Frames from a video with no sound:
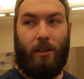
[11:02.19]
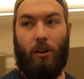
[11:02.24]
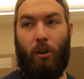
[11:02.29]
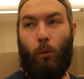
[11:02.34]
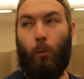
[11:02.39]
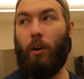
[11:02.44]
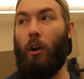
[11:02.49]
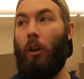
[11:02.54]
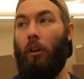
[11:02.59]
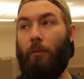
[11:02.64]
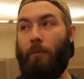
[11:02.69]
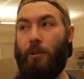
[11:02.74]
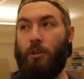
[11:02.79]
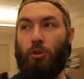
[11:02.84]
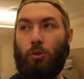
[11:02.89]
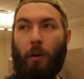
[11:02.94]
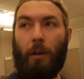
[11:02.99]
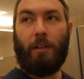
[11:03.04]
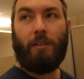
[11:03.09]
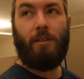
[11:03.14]
I know what all of the
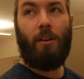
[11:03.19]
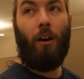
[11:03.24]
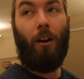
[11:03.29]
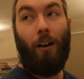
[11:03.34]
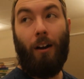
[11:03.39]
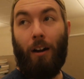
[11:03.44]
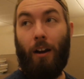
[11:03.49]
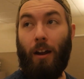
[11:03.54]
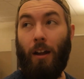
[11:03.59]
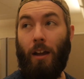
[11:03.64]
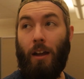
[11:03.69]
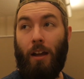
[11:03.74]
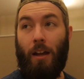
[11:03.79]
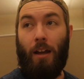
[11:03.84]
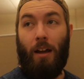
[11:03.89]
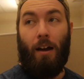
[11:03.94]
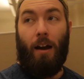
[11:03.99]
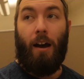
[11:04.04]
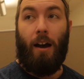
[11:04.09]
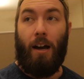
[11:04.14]
tricks are.
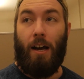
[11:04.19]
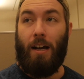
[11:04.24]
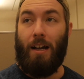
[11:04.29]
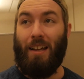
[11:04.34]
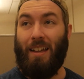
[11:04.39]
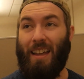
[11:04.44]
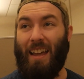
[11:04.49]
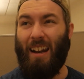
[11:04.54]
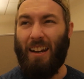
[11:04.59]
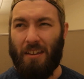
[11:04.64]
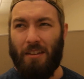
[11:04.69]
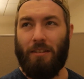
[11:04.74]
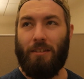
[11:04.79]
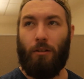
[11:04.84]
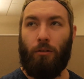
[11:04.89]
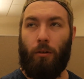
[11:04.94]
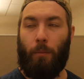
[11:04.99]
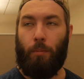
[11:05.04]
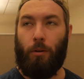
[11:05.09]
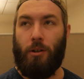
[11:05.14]
I think
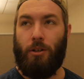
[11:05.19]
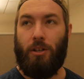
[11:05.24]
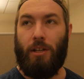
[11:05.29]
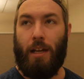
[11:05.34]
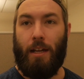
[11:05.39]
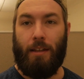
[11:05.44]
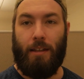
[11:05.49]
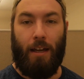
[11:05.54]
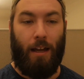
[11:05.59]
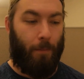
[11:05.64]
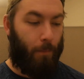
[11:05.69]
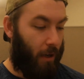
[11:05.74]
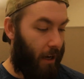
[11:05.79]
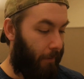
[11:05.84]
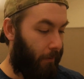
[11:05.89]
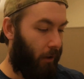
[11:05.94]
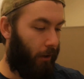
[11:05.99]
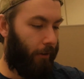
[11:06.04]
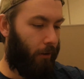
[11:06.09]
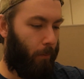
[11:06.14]
they'll appreciate that, but I
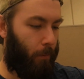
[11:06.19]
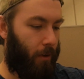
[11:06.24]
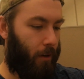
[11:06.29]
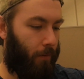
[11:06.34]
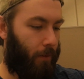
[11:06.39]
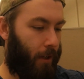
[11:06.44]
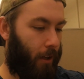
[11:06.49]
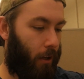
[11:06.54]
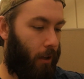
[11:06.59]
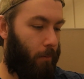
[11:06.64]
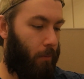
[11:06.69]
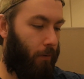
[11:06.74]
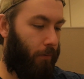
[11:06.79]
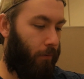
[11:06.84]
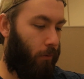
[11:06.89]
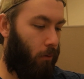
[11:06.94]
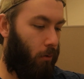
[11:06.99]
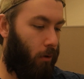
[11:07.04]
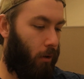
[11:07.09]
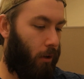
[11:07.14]
have a little bit of time
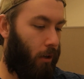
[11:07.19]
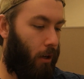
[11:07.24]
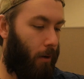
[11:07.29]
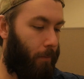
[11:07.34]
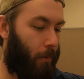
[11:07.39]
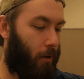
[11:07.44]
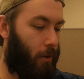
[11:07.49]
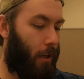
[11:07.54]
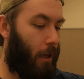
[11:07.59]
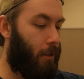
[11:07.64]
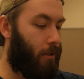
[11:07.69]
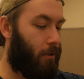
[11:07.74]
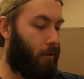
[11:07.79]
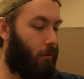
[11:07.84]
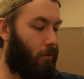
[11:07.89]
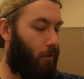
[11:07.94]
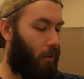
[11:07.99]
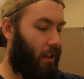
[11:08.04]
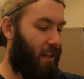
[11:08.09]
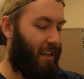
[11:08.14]
before
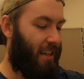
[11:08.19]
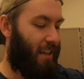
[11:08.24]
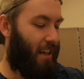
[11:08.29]
computational.